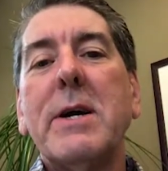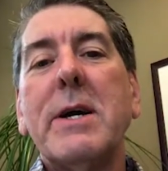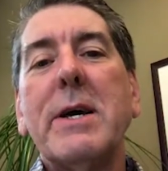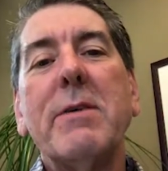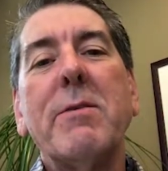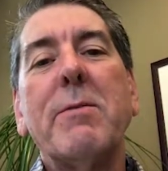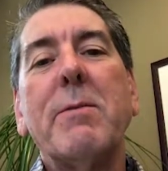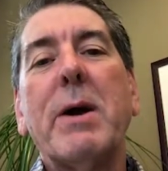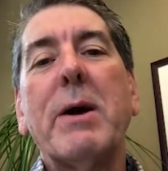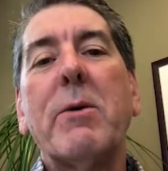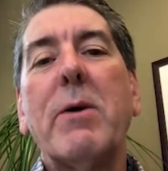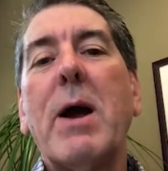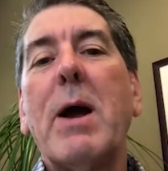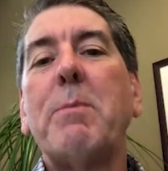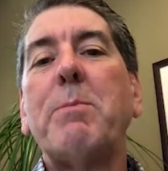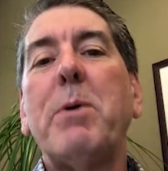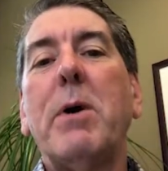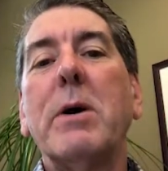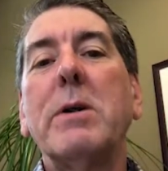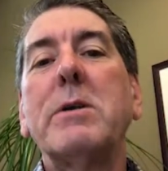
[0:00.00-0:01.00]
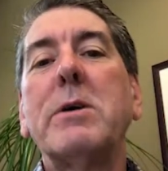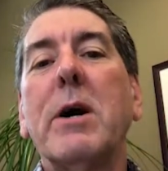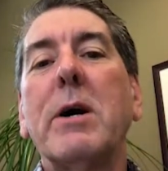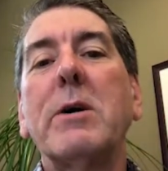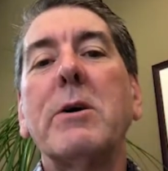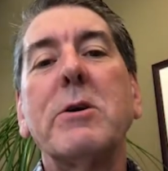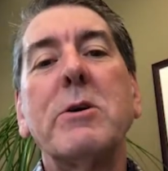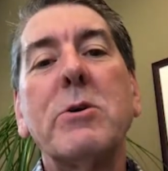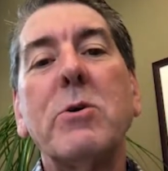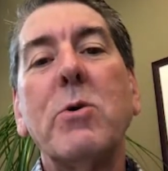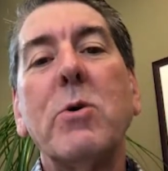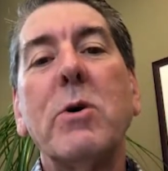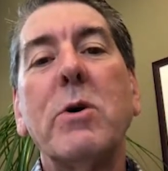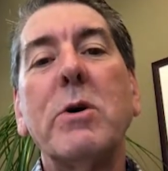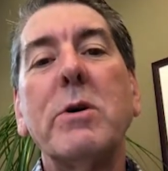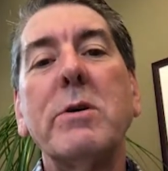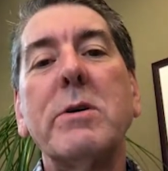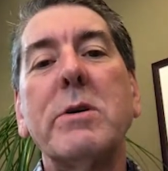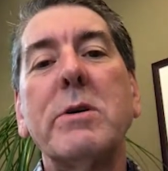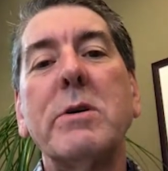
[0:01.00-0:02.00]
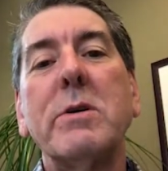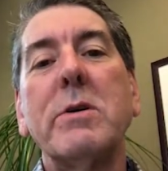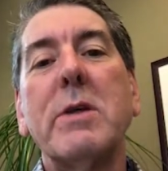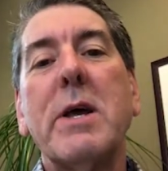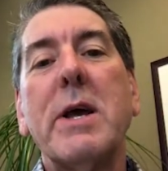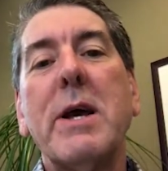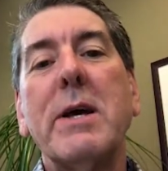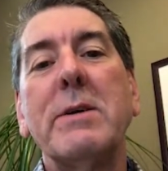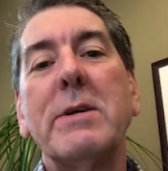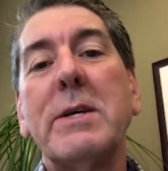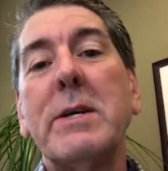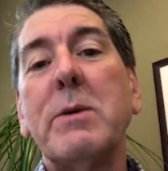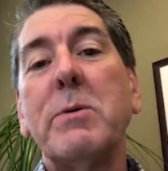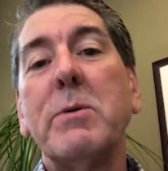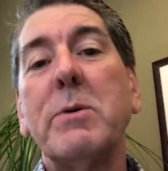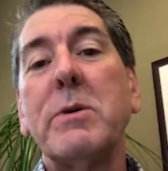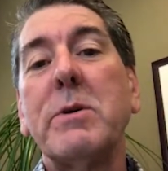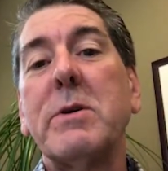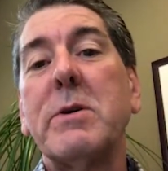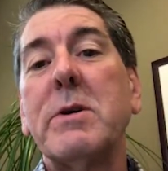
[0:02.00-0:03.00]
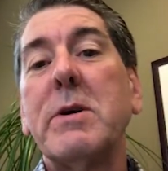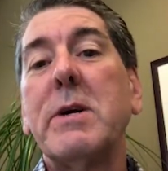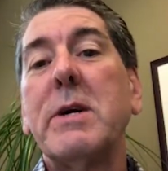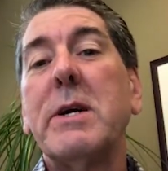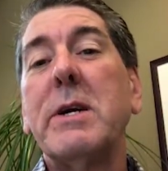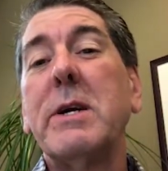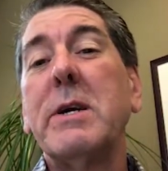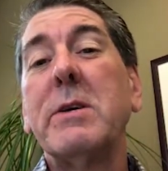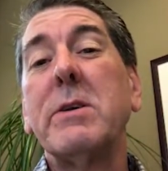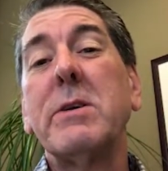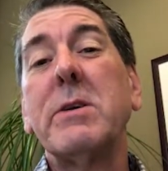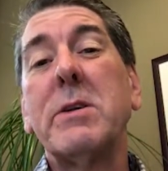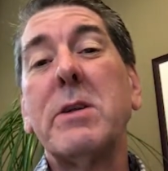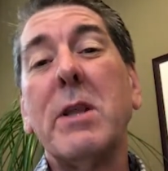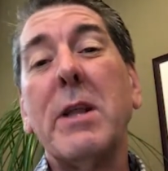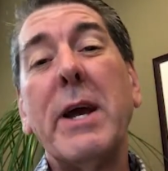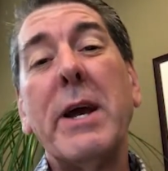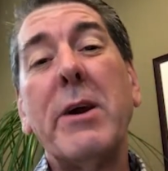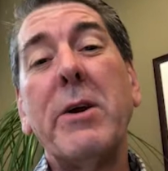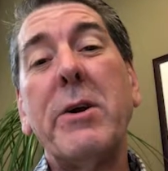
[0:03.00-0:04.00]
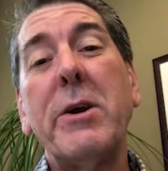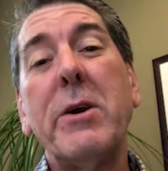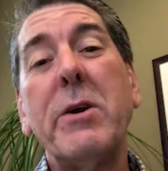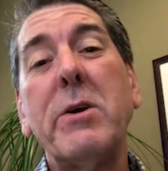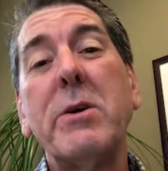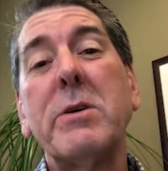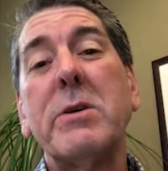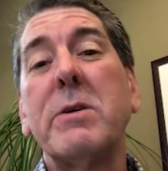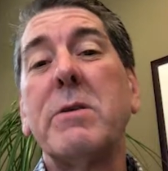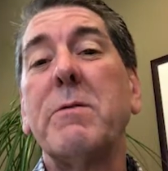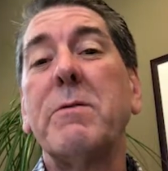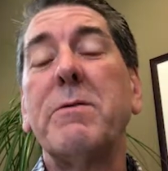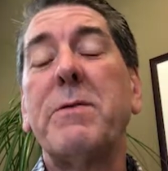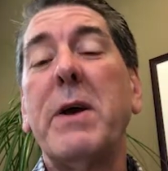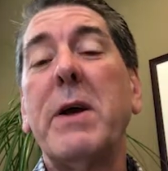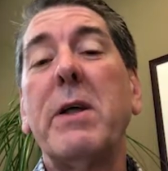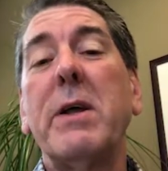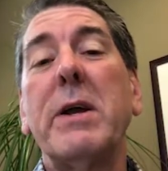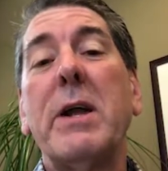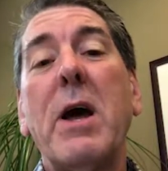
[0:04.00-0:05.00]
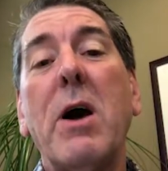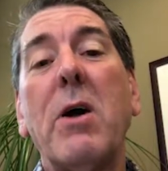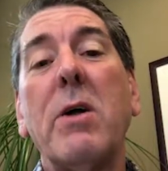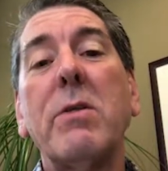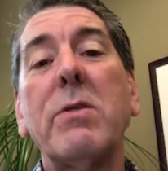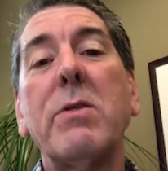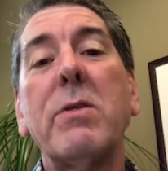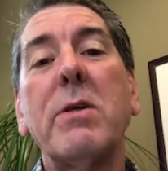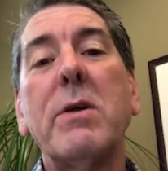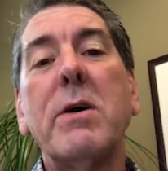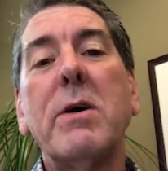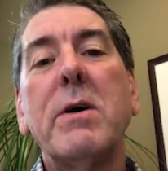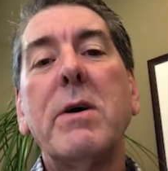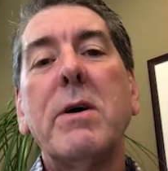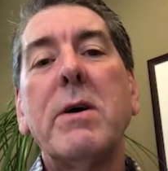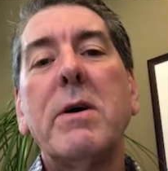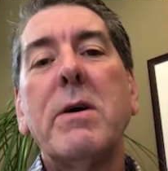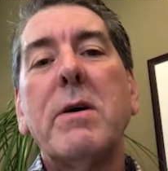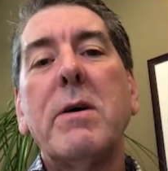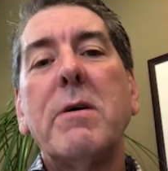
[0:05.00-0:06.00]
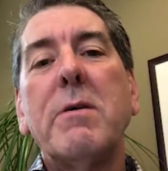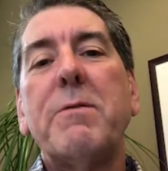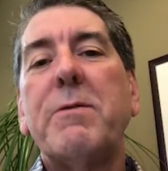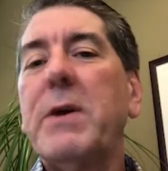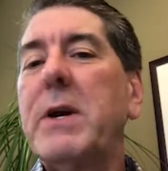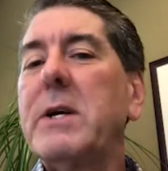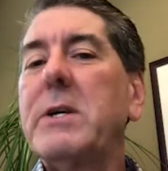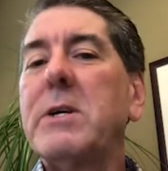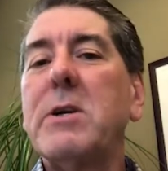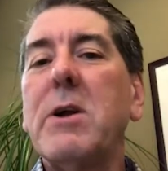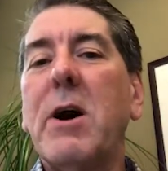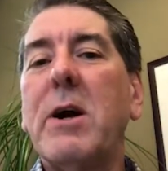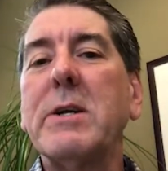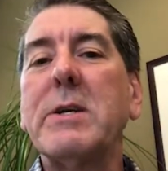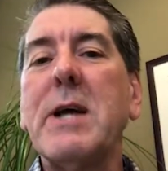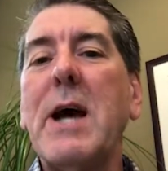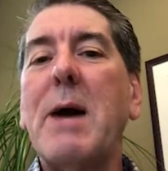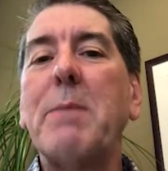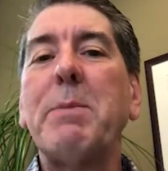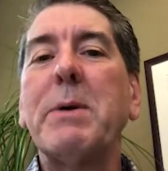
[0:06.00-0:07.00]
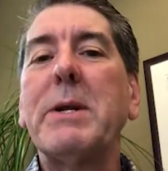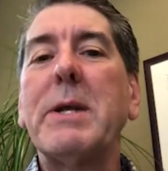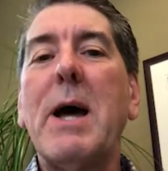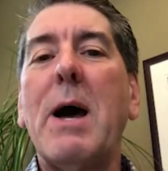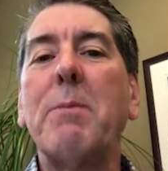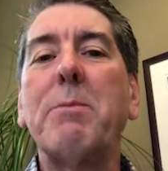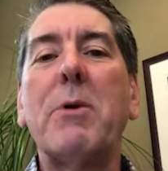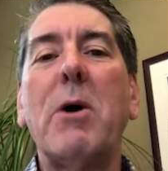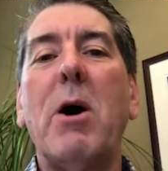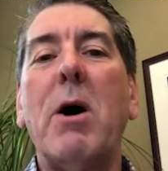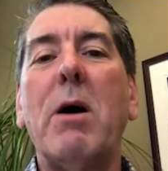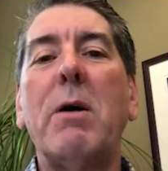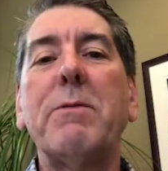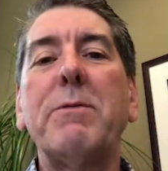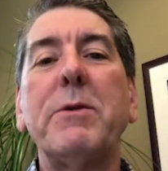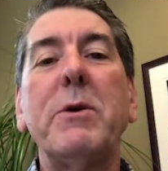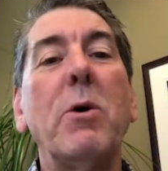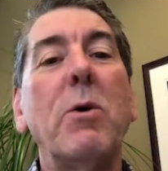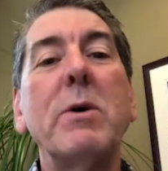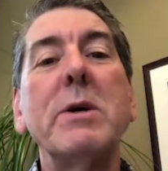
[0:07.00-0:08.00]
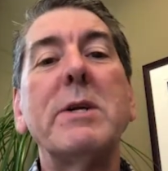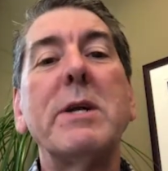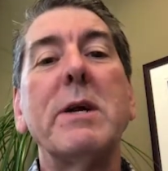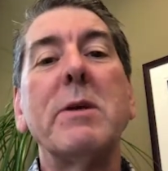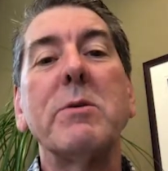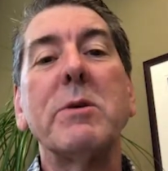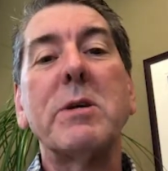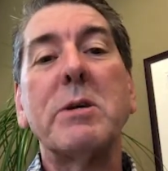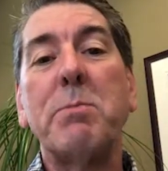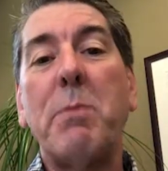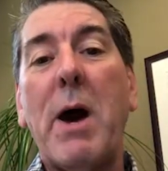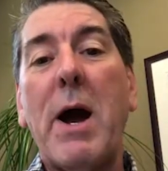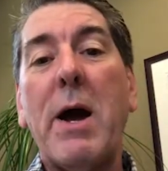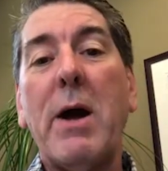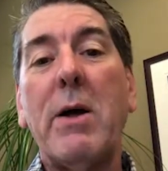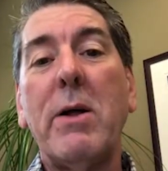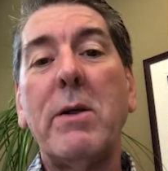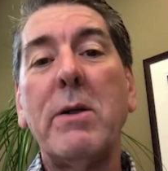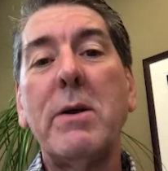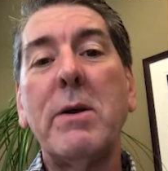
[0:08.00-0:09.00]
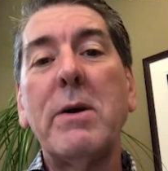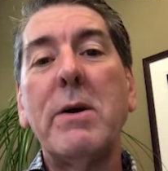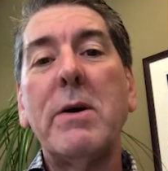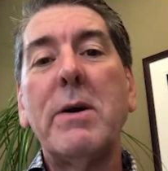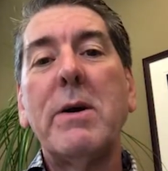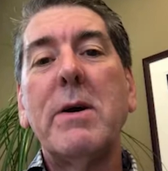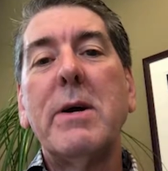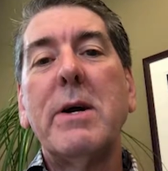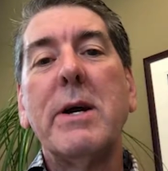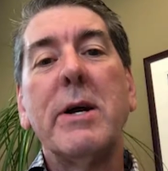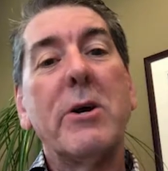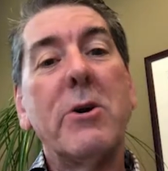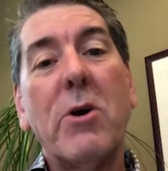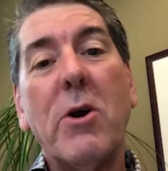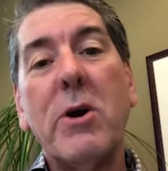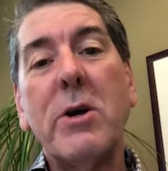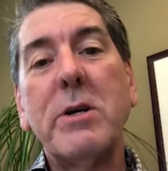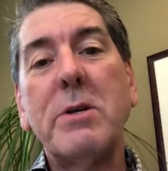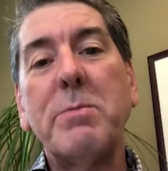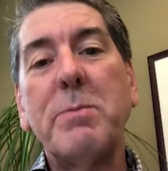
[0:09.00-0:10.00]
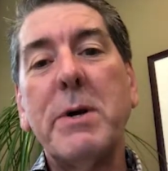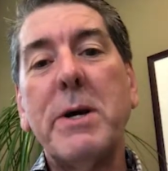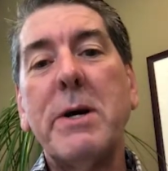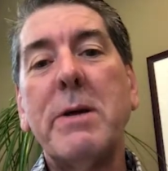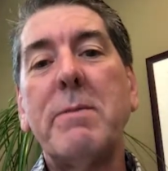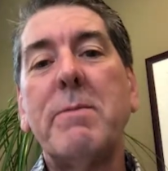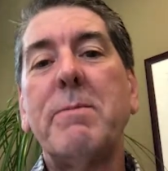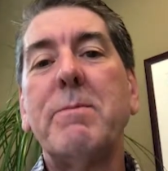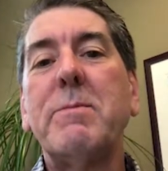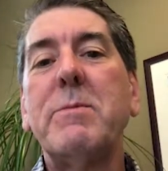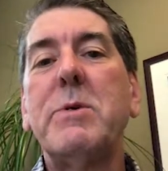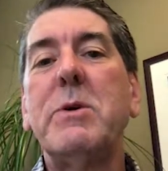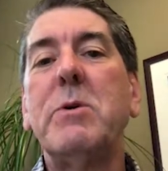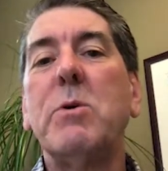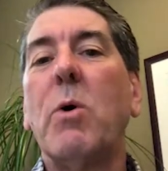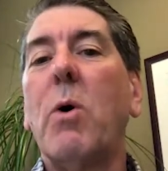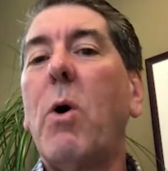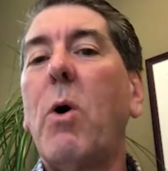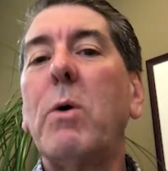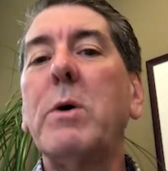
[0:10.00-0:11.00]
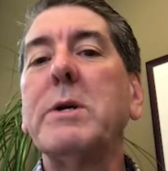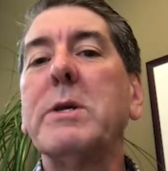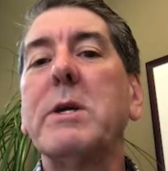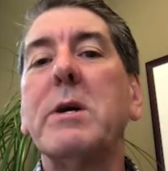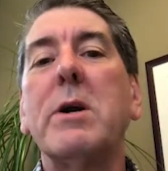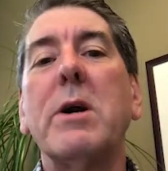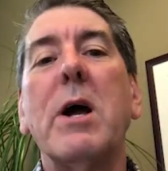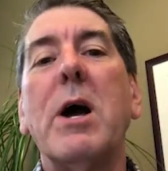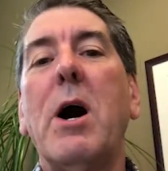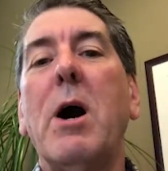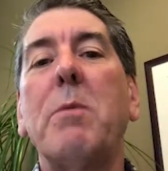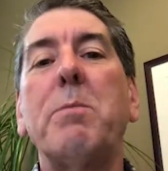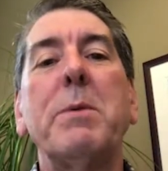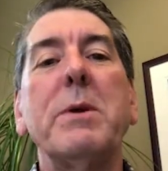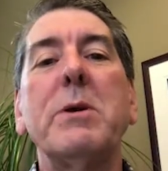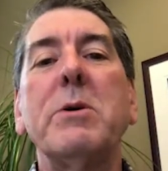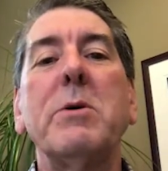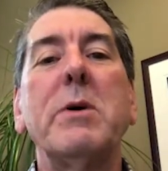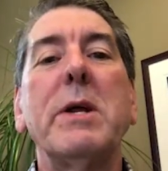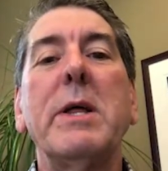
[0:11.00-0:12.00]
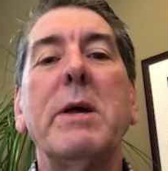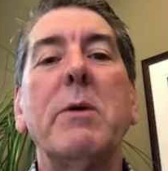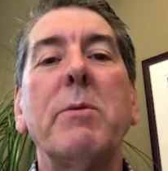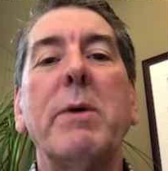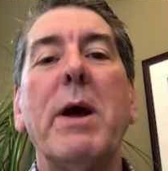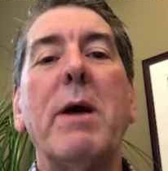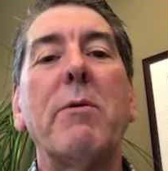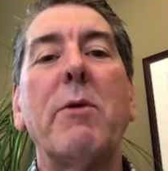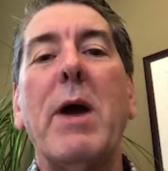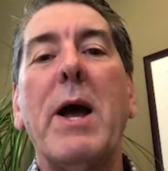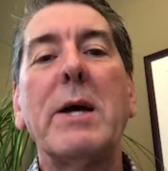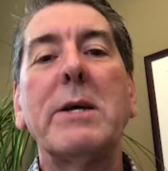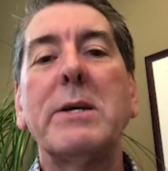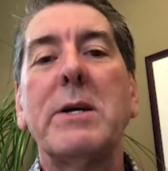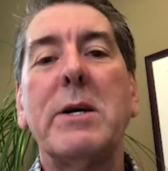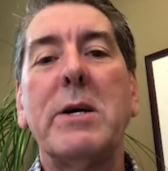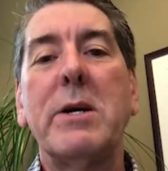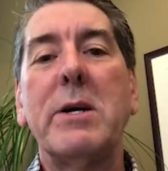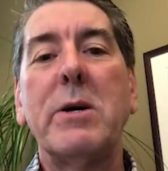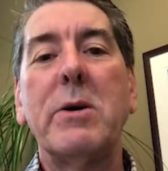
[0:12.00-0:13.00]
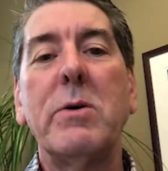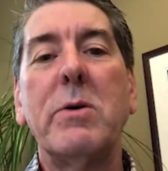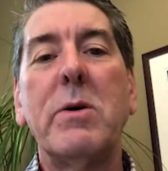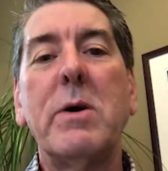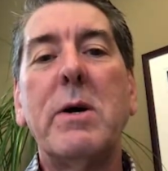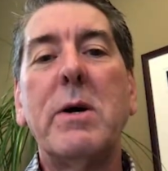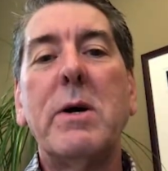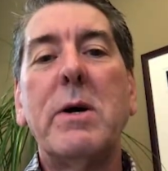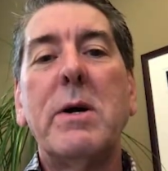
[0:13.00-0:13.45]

giving my grandpa Tucker tours as he was in his later years and failing health, finishing on top of Top Golf. You always did it with smile, encouragement. You were always there to help and do anything we ever asked you to do.